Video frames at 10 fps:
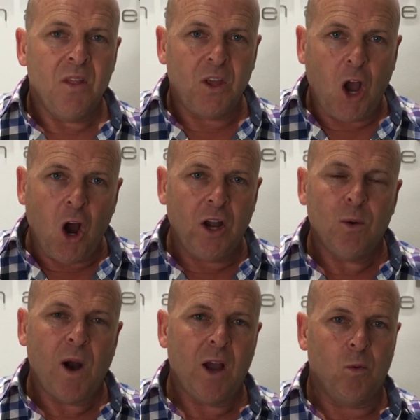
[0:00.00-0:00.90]
the only
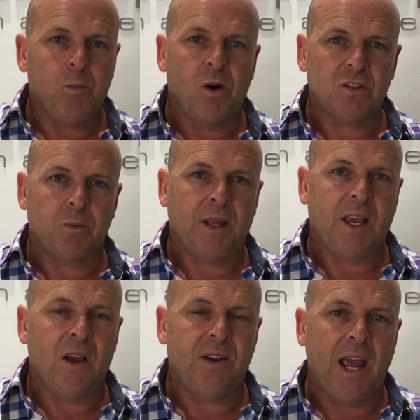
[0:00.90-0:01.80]
way it will possibly
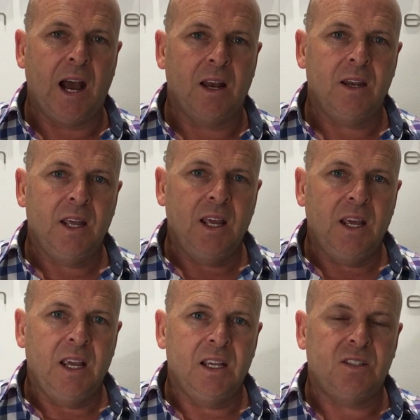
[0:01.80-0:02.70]
go down
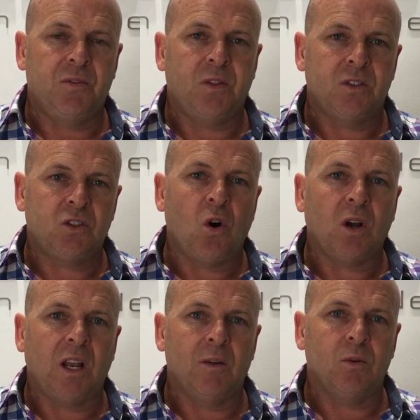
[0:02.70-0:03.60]
is if the
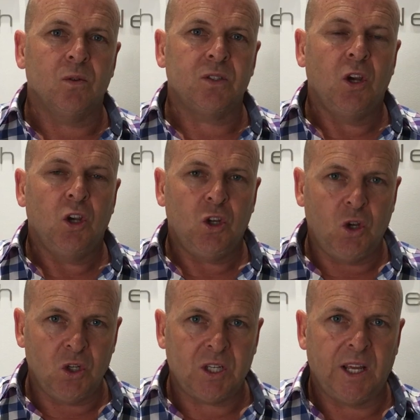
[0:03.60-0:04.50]
stock levels
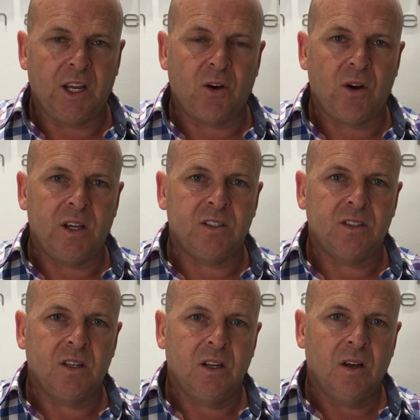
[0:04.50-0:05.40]
hugely
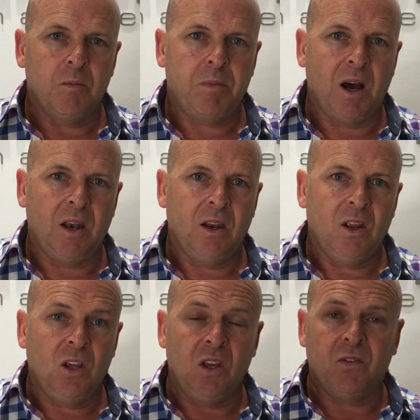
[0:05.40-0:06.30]
increase. But
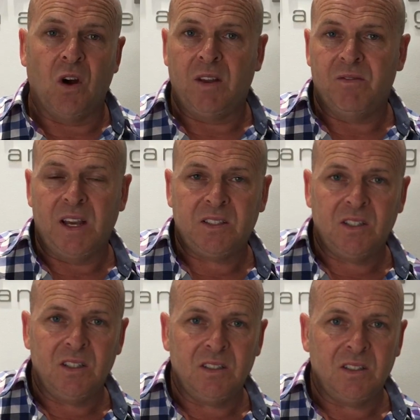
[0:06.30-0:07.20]
you've got
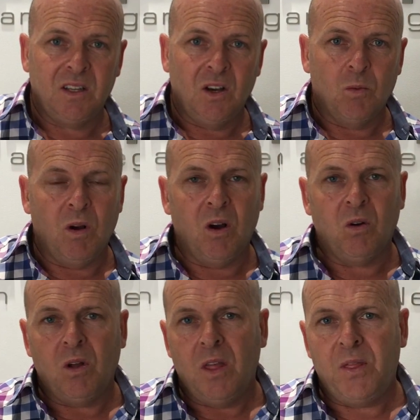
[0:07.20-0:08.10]
investors,
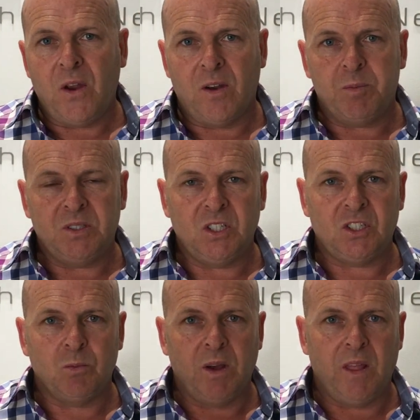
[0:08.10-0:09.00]
well, they're in a
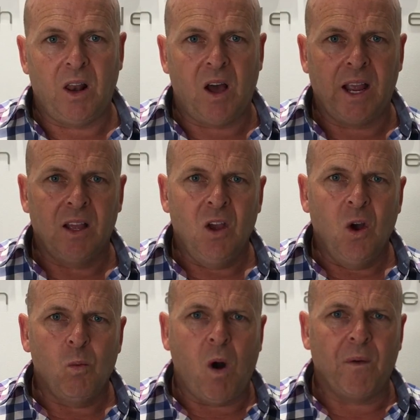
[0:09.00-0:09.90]
position where they're like,
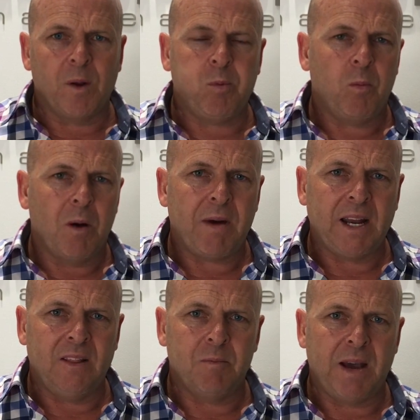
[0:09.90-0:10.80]
why would I put my
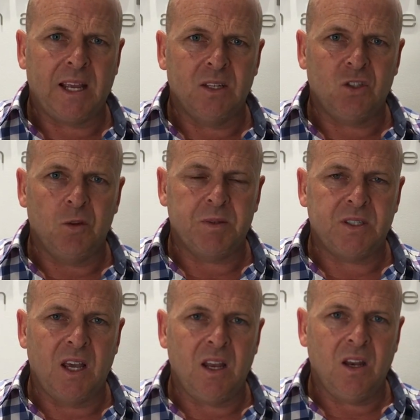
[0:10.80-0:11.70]
money in the bank at
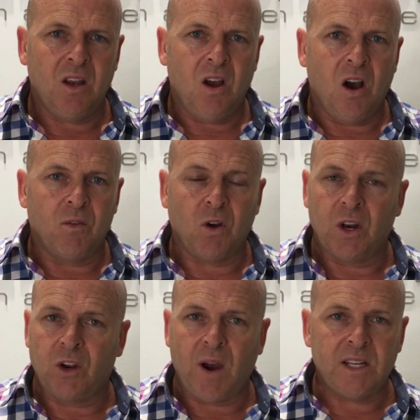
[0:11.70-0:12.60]
2%? I've got
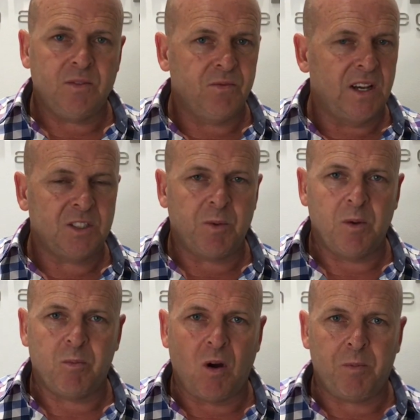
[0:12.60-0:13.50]
a great investment
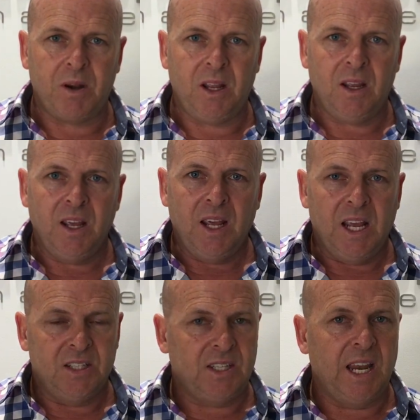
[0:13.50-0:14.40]
in property.
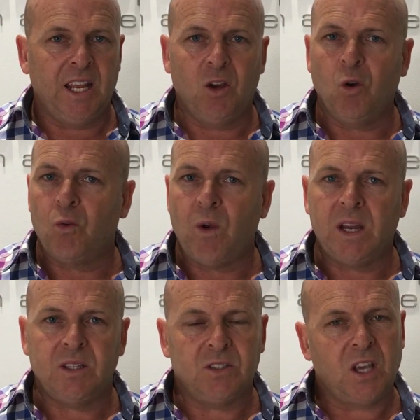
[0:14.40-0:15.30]
It's getting a good
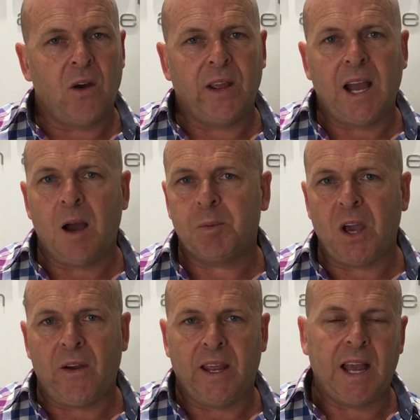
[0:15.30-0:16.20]
rent. It's going
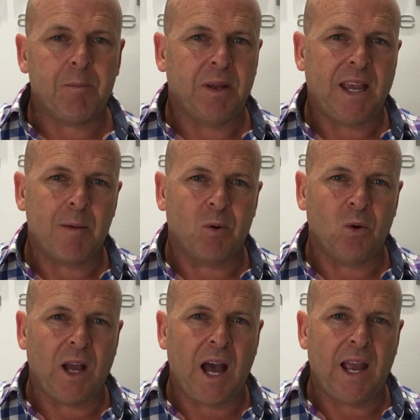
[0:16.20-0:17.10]
up in
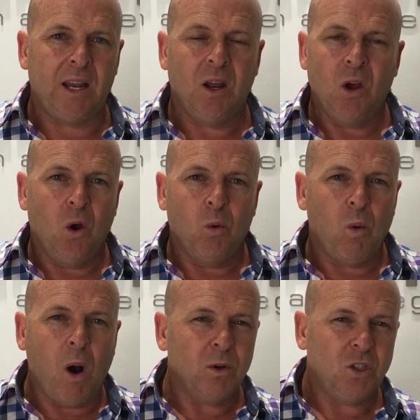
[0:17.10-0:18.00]
capital gain.
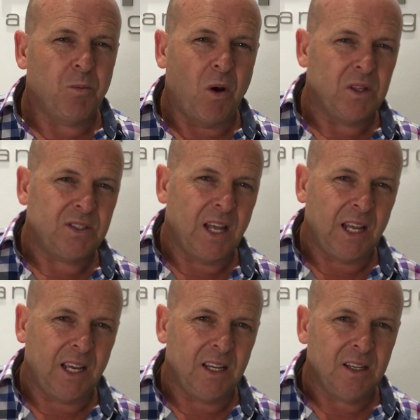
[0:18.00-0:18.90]
Why would you bother
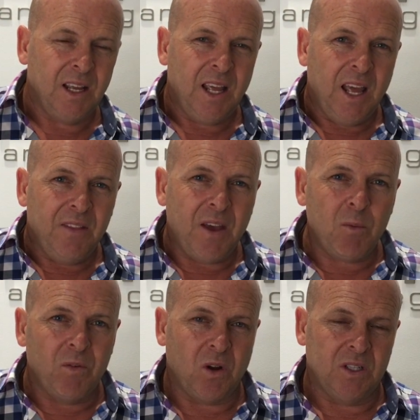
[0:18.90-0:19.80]
selling it?
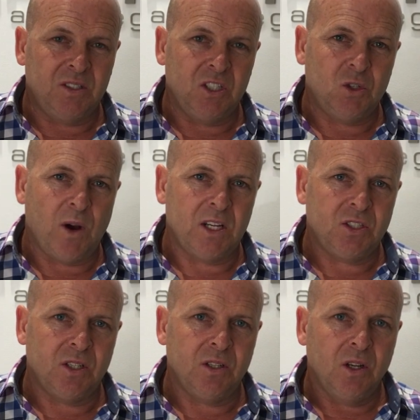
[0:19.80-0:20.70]
Then we've got a
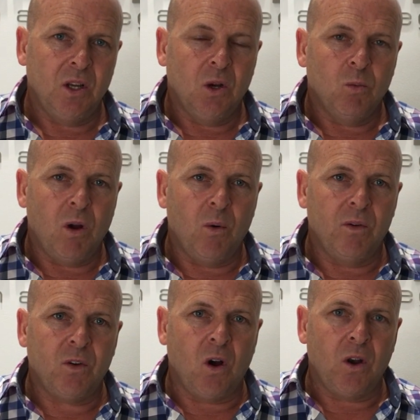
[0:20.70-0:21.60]
situation where
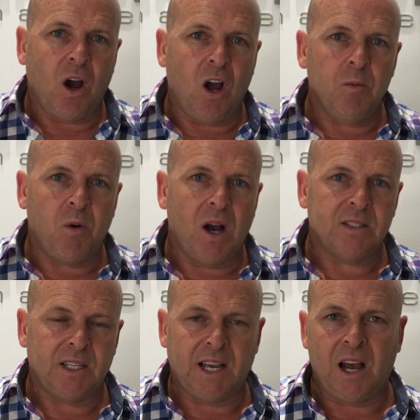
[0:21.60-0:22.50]
we've got home
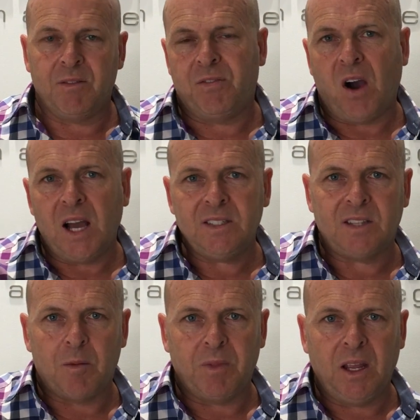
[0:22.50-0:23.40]
buyers that can't find
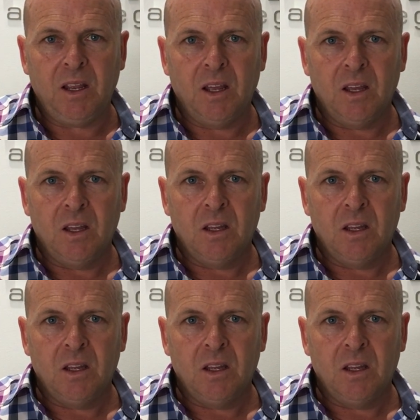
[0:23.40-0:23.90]
something,